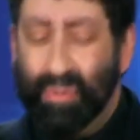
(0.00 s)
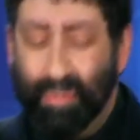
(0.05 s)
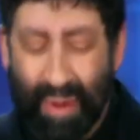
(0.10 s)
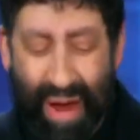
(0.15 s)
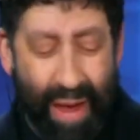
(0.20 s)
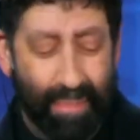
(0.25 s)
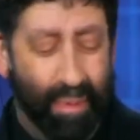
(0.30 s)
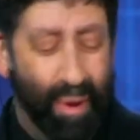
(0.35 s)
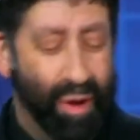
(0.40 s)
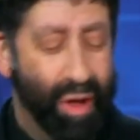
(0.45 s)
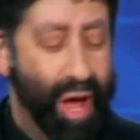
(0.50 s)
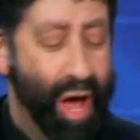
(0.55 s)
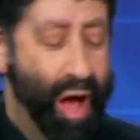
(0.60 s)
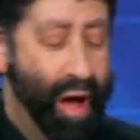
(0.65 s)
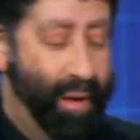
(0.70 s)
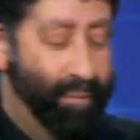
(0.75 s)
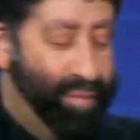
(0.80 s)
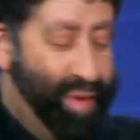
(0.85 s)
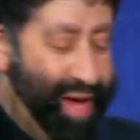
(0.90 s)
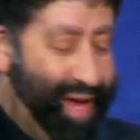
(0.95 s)
people.
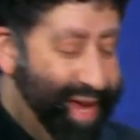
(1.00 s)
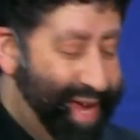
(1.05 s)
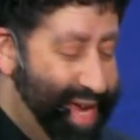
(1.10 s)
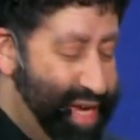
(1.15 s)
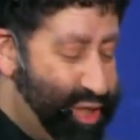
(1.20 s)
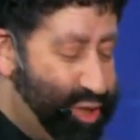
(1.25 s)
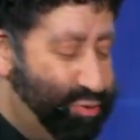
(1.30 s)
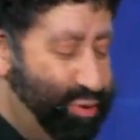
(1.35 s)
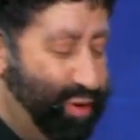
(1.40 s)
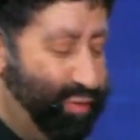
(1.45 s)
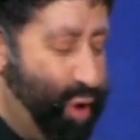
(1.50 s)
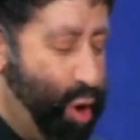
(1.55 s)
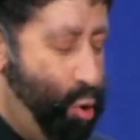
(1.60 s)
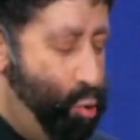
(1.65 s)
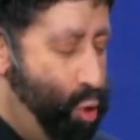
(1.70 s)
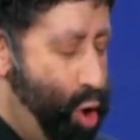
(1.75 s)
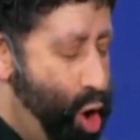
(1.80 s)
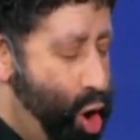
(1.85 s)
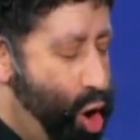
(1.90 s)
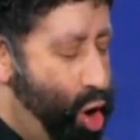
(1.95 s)
The history of the
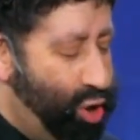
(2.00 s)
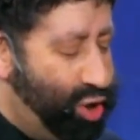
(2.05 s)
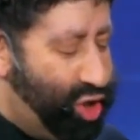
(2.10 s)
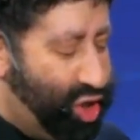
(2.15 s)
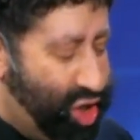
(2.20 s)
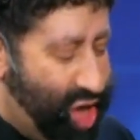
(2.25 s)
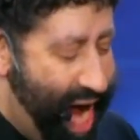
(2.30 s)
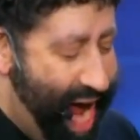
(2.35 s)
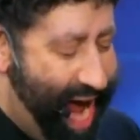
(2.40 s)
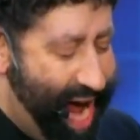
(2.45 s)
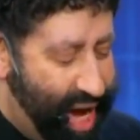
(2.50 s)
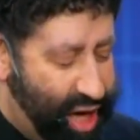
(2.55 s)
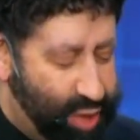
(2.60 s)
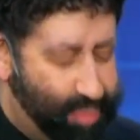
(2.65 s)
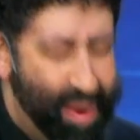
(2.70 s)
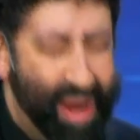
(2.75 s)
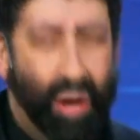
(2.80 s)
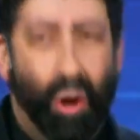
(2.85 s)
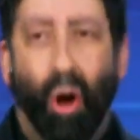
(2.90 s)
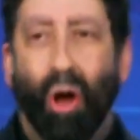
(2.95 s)
world changed
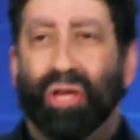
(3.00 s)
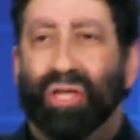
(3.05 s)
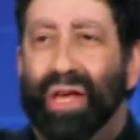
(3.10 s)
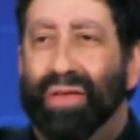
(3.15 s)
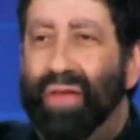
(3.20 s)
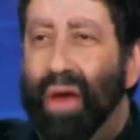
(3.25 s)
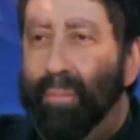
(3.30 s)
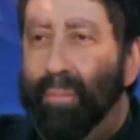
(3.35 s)
because of the